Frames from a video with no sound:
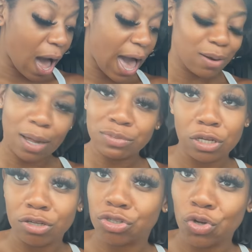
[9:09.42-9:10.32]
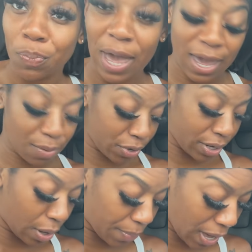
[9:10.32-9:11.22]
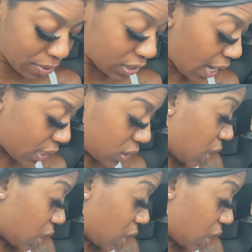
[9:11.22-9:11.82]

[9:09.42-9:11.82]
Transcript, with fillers: I'm so stupid. I ain't bring no paper towels or